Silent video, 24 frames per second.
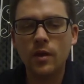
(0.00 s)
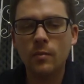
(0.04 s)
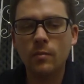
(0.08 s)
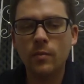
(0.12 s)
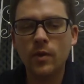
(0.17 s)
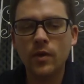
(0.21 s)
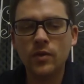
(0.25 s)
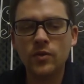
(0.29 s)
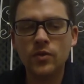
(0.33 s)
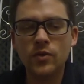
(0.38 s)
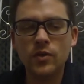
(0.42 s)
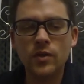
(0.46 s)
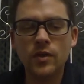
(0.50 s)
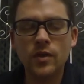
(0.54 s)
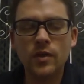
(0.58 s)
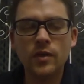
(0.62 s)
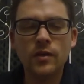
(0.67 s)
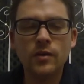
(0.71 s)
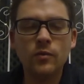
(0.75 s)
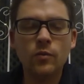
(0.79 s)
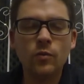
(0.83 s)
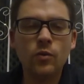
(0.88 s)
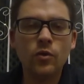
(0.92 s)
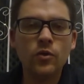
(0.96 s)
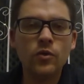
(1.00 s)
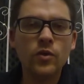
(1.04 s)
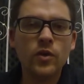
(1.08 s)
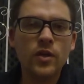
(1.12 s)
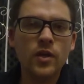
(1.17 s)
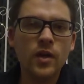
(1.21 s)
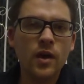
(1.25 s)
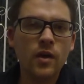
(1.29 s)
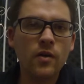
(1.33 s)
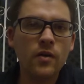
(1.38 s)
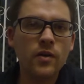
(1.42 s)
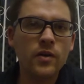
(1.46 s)
but uh, what you
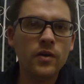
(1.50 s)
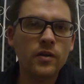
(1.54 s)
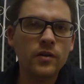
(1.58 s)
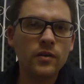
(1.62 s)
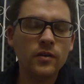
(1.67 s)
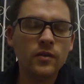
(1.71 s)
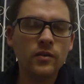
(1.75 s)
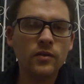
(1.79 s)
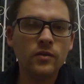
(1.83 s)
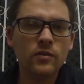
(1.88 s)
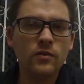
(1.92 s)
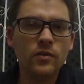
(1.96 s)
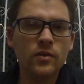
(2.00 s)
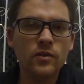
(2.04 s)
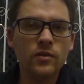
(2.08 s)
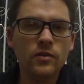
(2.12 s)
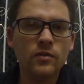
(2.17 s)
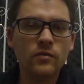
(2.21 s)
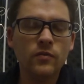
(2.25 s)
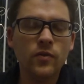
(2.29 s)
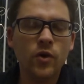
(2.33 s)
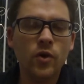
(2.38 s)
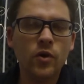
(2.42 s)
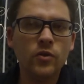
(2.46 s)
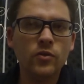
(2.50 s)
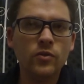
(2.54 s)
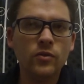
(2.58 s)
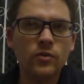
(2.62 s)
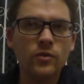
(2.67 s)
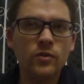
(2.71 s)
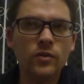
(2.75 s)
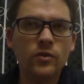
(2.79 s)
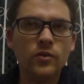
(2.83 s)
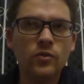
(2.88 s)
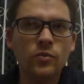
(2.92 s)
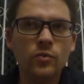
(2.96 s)
carry in it is, is
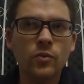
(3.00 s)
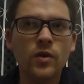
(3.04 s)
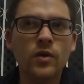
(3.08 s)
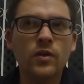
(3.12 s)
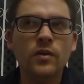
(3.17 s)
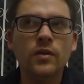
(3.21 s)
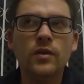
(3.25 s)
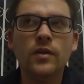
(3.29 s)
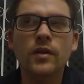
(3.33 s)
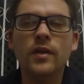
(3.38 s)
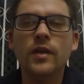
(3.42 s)
vital as well.